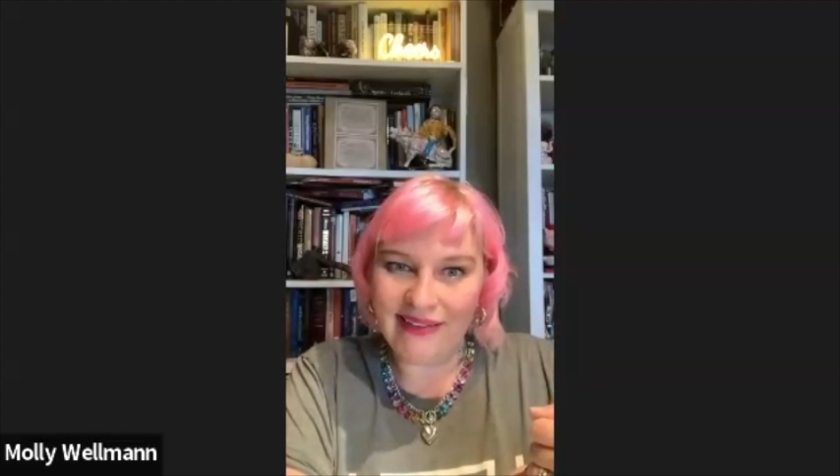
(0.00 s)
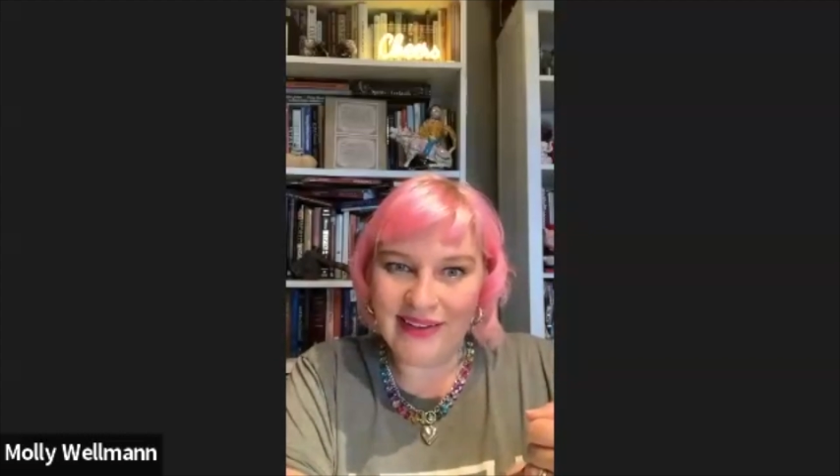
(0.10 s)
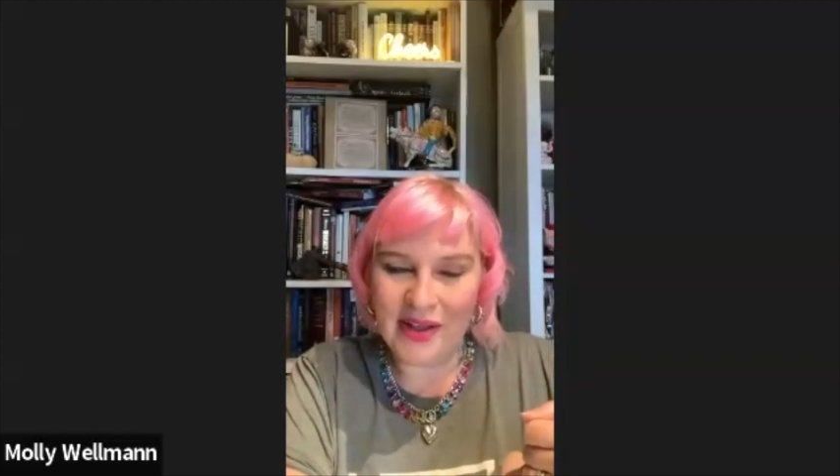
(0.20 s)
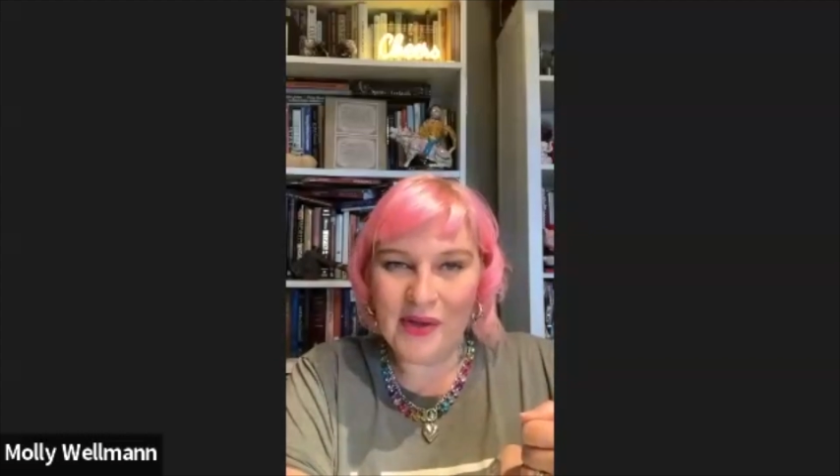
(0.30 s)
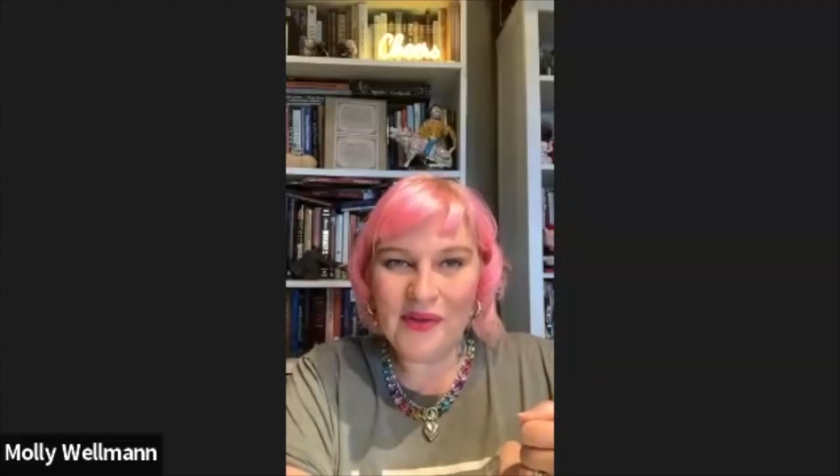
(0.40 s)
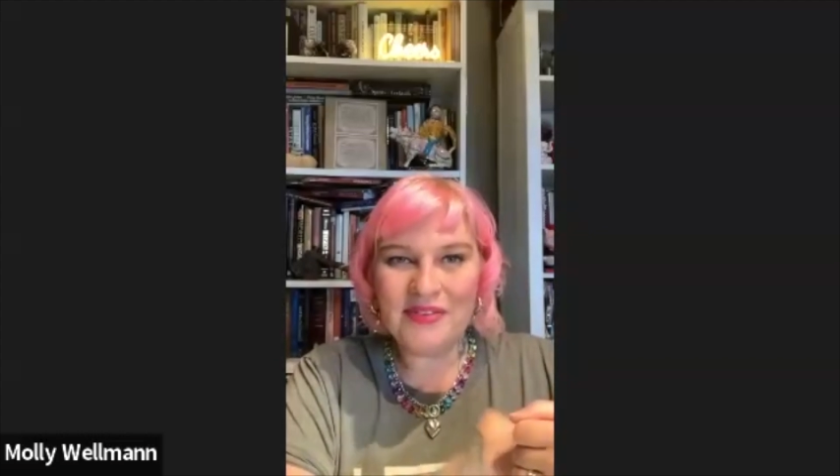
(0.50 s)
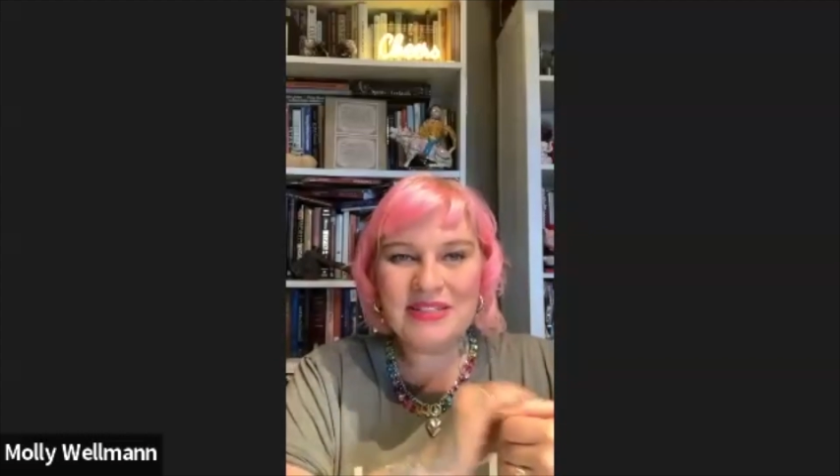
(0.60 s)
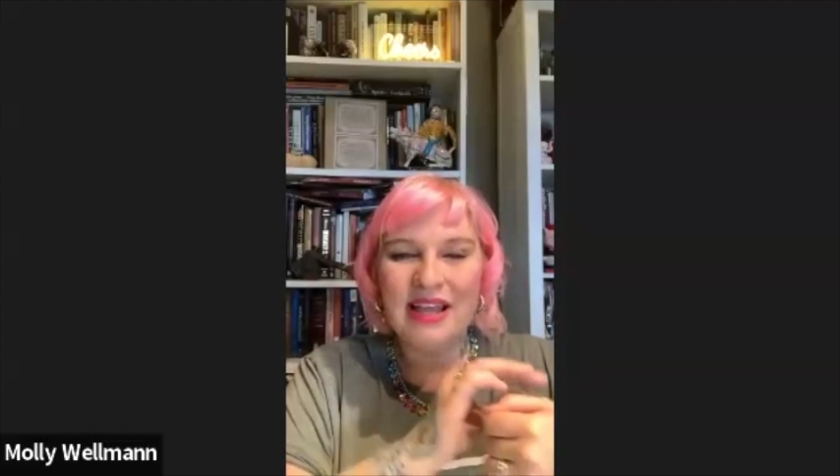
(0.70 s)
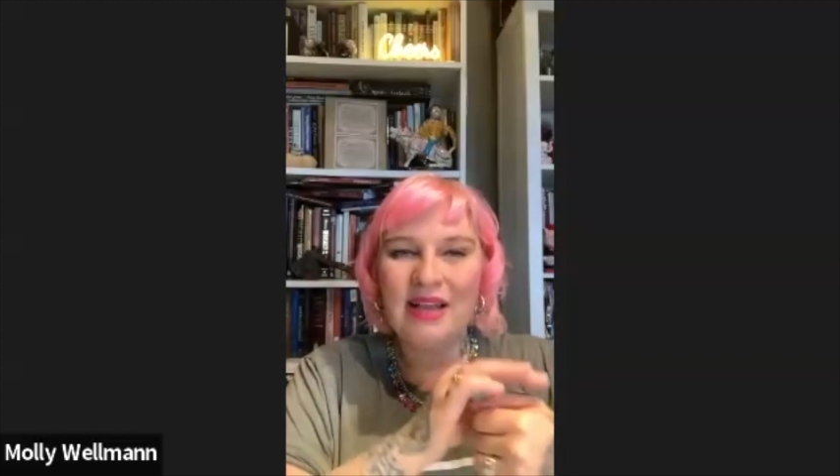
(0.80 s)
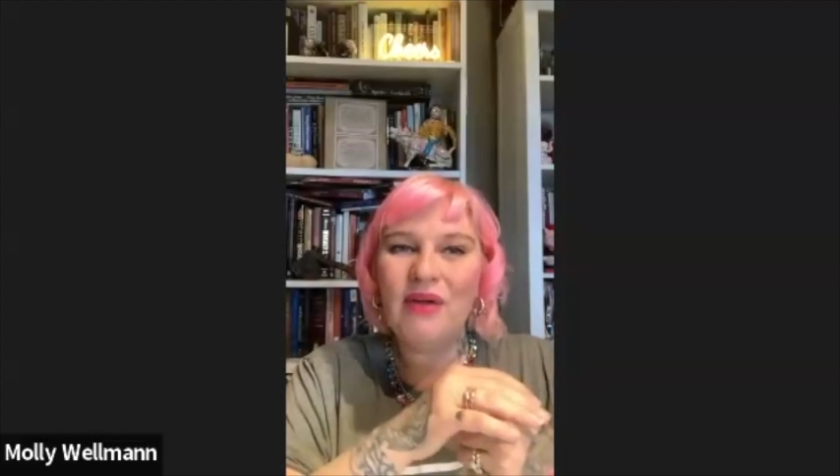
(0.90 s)
I was
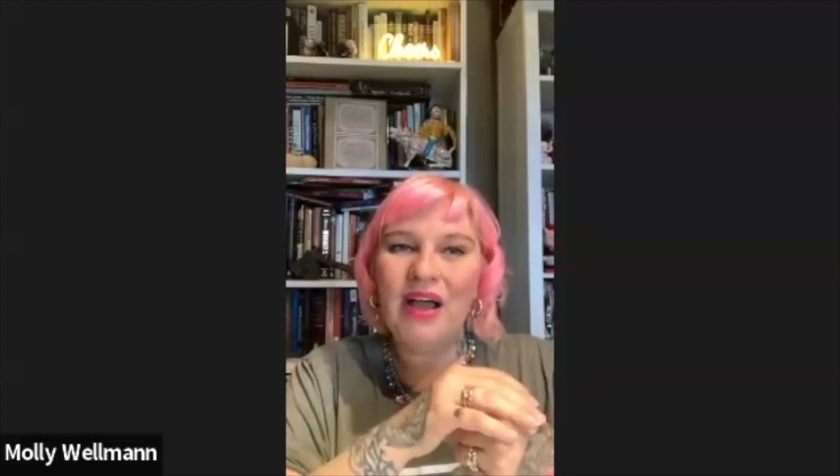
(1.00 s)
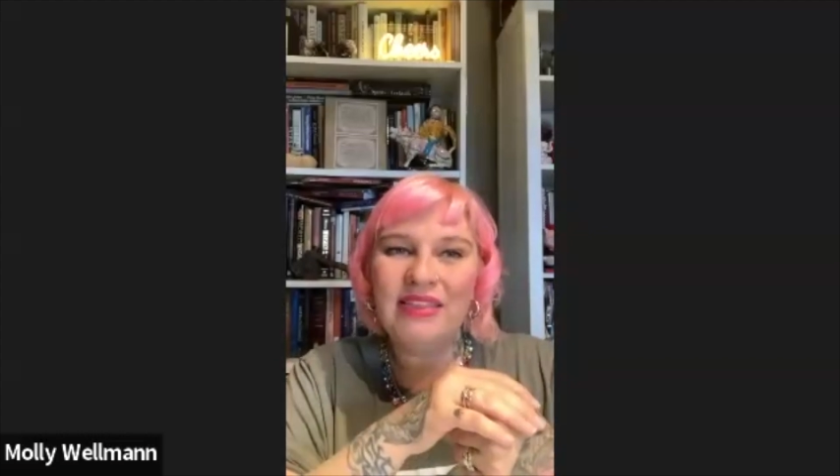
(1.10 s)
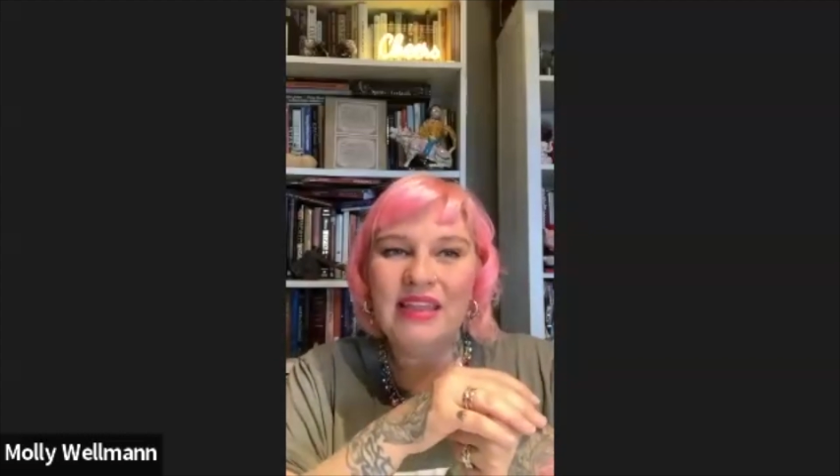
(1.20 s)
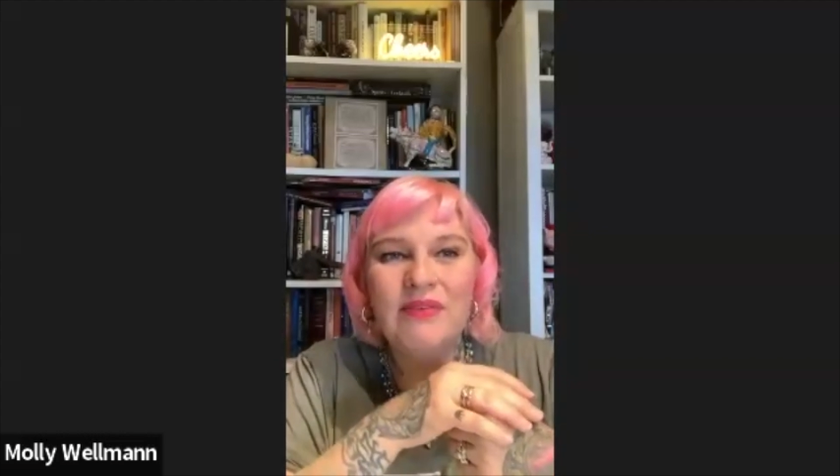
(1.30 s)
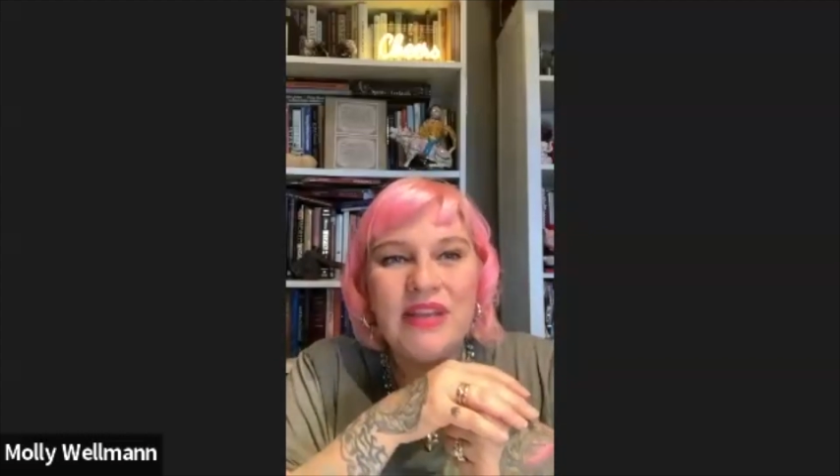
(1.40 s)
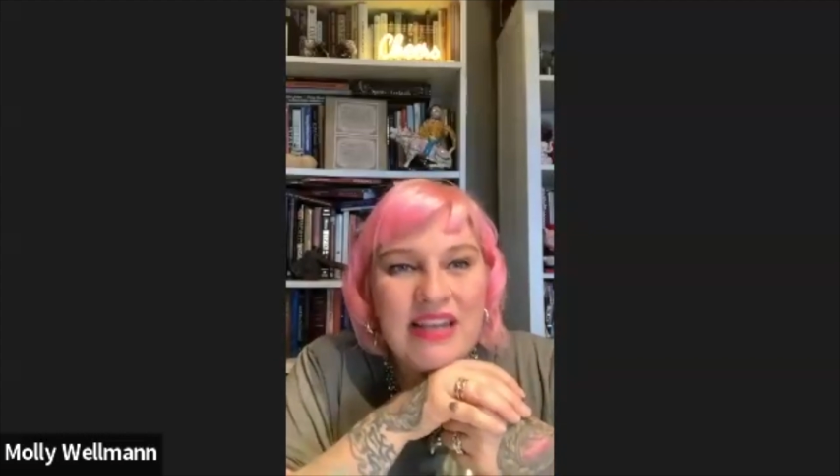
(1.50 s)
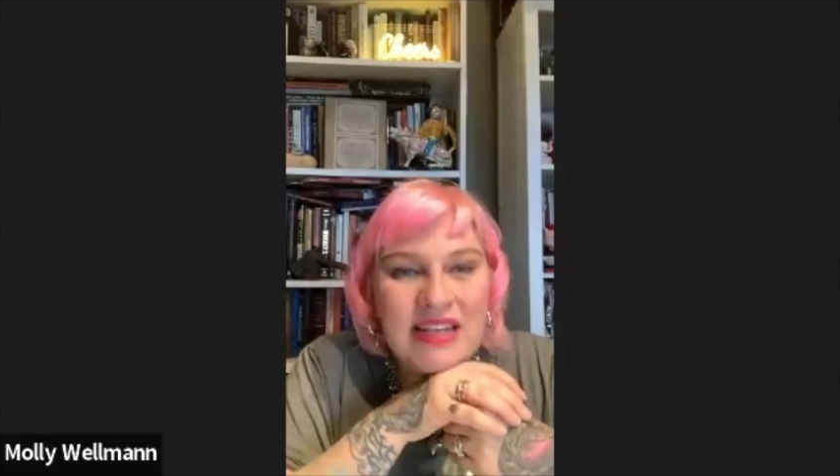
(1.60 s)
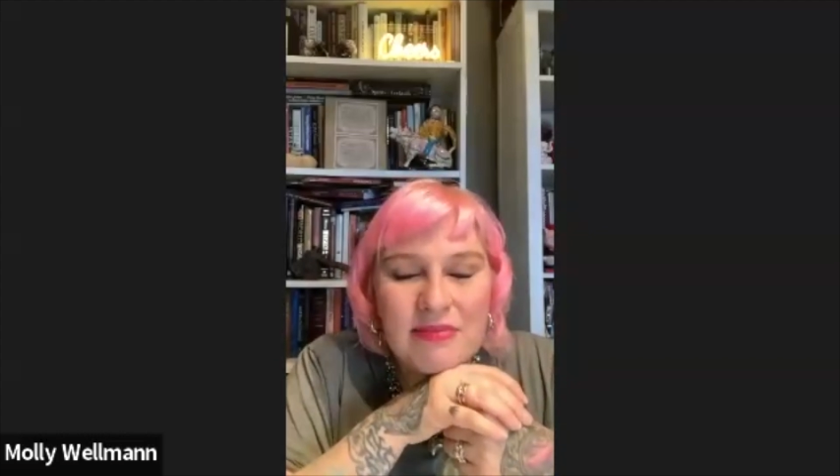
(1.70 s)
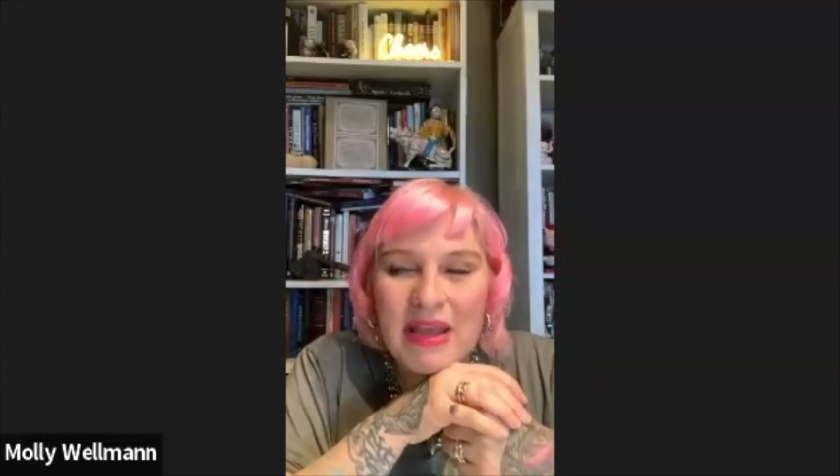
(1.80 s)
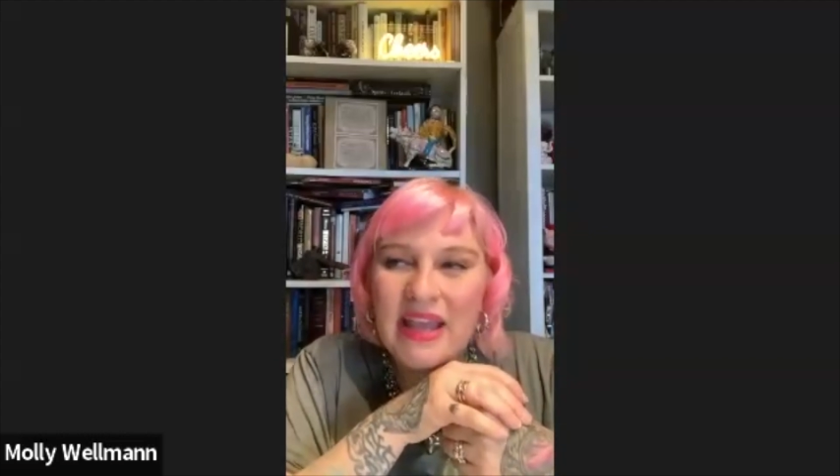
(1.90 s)
like, well, I think we need
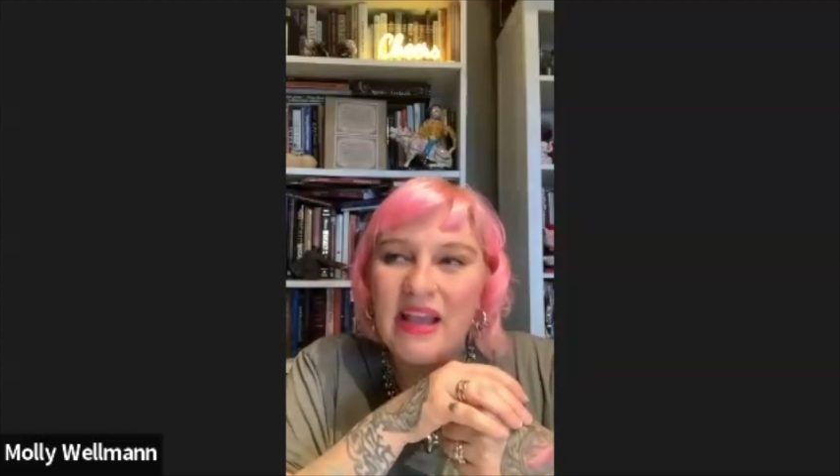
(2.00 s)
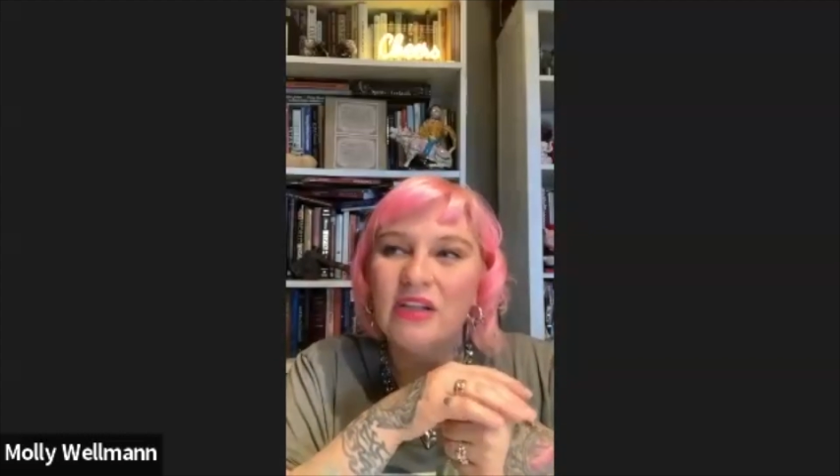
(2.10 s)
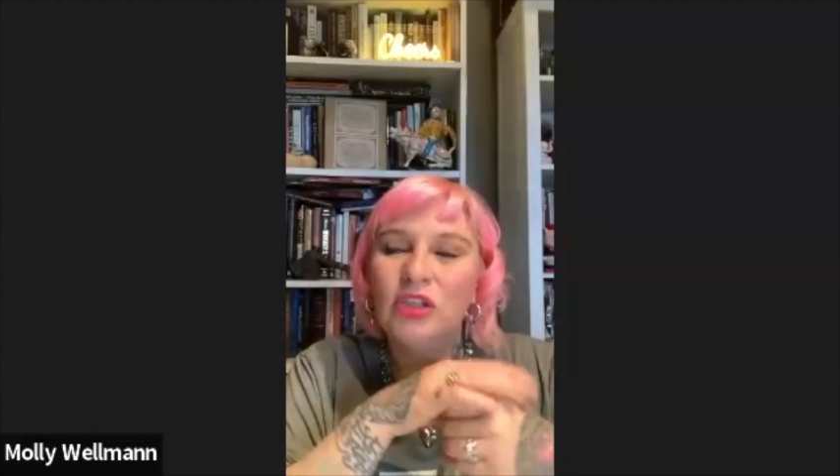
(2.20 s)
to make a